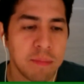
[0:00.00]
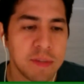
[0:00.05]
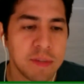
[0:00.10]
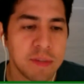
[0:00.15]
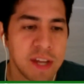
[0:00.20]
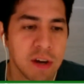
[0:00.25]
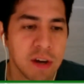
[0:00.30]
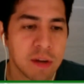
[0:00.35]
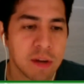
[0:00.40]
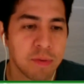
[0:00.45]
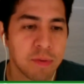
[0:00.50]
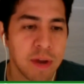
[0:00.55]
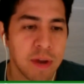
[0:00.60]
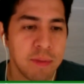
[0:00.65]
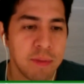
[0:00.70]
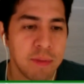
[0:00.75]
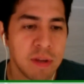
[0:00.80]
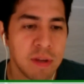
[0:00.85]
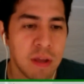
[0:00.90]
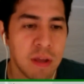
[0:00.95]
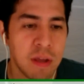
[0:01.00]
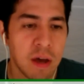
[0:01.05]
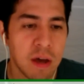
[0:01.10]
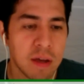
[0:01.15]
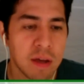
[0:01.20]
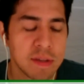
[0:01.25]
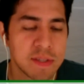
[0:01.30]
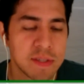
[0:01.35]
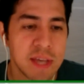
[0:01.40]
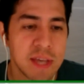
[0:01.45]
Derek
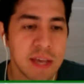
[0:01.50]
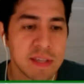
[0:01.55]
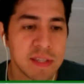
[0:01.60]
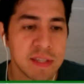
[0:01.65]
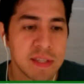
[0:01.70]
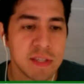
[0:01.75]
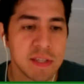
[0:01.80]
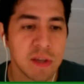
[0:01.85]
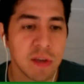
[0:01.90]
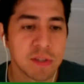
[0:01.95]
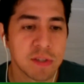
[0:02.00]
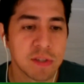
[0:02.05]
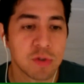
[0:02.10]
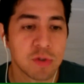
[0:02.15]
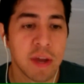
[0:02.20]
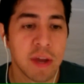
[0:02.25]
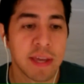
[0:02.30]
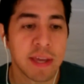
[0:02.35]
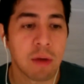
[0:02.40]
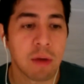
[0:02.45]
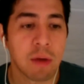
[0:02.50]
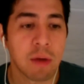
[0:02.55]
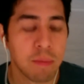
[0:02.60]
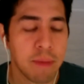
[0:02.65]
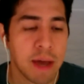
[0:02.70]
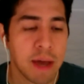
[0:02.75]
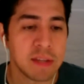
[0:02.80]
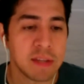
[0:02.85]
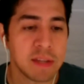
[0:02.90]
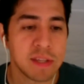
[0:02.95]
Brayman says he's also trying out
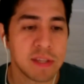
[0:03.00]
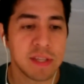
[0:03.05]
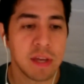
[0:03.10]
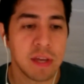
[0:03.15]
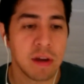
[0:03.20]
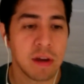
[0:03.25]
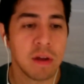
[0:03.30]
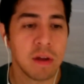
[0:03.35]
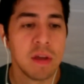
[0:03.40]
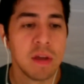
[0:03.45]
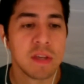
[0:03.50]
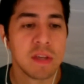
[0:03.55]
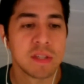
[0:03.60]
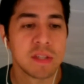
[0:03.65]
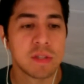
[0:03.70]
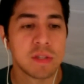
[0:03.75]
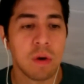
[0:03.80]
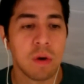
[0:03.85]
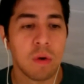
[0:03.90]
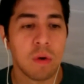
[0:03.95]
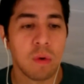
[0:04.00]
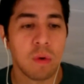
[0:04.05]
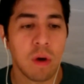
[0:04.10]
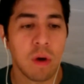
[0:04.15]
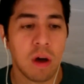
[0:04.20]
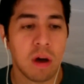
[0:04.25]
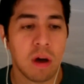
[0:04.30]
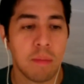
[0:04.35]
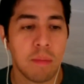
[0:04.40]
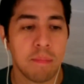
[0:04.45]
Remind this year,
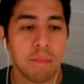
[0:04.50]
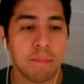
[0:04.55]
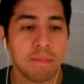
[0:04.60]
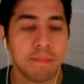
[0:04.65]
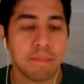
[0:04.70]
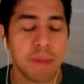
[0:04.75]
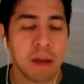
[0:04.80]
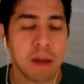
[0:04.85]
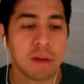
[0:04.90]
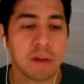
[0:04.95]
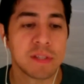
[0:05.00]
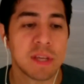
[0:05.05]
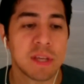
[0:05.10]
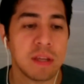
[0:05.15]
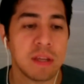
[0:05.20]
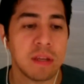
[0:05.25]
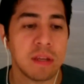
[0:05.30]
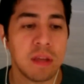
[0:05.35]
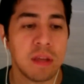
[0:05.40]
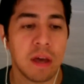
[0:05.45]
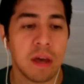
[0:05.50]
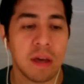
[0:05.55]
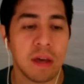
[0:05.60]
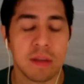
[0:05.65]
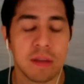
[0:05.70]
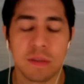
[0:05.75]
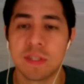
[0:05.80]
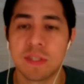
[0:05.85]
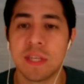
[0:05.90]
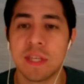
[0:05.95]
so parents
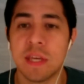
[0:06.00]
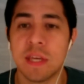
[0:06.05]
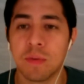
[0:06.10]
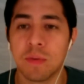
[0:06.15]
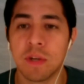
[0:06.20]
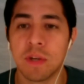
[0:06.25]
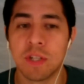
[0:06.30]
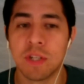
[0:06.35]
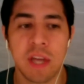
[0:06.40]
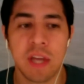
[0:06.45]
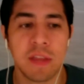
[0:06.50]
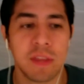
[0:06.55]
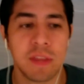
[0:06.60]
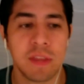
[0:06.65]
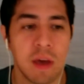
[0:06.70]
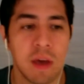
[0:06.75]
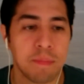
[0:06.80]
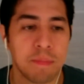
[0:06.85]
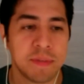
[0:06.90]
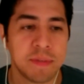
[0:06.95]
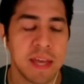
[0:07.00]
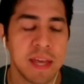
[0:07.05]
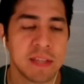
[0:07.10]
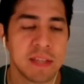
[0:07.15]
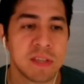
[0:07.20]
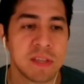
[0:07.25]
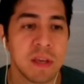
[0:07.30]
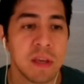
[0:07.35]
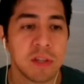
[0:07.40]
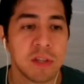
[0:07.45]
can see and appreciate the
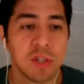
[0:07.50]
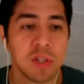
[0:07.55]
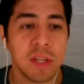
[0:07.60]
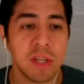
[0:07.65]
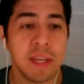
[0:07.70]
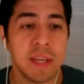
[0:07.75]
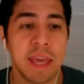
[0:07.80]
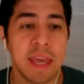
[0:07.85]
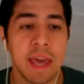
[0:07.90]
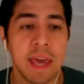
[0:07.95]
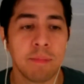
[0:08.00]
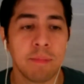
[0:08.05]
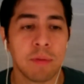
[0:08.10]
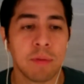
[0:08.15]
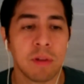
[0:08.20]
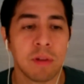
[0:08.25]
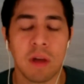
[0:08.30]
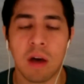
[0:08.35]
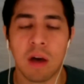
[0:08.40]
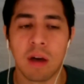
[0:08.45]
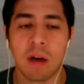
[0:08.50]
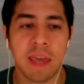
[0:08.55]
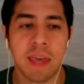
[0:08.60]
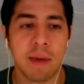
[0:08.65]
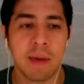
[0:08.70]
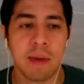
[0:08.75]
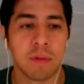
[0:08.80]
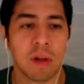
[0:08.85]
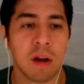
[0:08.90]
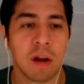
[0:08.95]
updates. Janine Campbell,
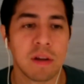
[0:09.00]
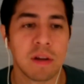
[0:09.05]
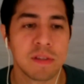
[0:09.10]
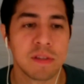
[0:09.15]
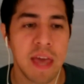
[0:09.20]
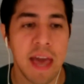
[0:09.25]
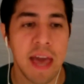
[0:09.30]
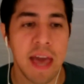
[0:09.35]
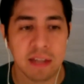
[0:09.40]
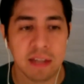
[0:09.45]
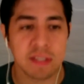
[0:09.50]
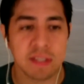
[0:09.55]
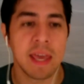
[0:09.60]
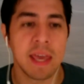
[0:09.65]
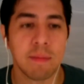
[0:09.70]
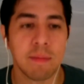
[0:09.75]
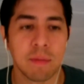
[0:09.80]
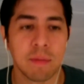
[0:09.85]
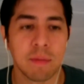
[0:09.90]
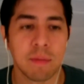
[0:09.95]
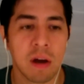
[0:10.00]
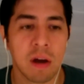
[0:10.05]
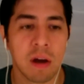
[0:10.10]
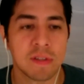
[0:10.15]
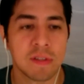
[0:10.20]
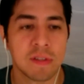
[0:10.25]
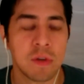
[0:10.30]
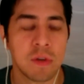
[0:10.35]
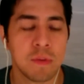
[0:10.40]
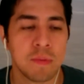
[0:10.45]
Campbell Art at Campbell Art
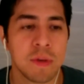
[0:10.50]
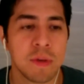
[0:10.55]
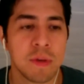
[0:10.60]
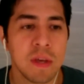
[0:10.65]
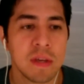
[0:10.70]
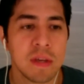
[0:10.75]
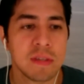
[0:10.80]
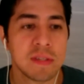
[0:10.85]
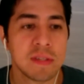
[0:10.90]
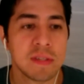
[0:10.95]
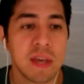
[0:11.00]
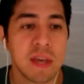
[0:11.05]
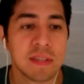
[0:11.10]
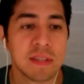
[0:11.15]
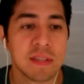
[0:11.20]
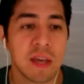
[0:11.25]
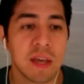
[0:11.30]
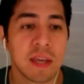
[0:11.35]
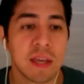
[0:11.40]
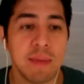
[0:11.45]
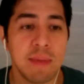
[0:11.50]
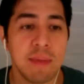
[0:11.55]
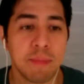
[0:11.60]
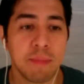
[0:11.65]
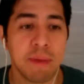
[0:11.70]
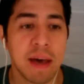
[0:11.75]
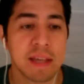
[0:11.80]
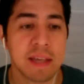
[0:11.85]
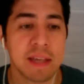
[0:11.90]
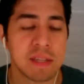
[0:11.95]
Soup, says keep it
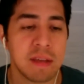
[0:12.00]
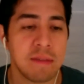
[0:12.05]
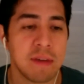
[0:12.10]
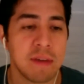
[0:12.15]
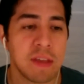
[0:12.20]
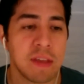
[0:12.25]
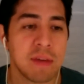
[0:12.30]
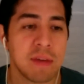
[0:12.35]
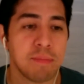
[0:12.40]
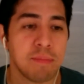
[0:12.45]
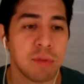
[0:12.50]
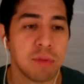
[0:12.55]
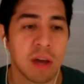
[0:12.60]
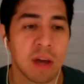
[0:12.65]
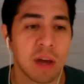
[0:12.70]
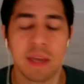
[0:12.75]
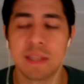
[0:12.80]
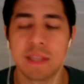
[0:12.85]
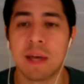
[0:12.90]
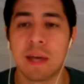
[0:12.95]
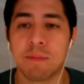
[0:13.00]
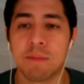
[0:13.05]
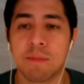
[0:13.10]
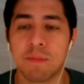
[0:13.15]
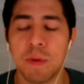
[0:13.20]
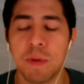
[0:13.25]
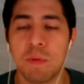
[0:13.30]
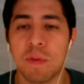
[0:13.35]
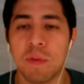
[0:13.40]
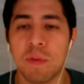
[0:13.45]
positive. I think blogging has helped
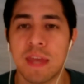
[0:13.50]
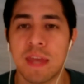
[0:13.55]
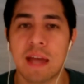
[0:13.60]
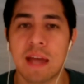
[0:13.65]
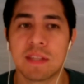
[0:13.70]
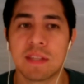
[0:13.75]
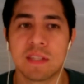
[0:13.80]
me with that.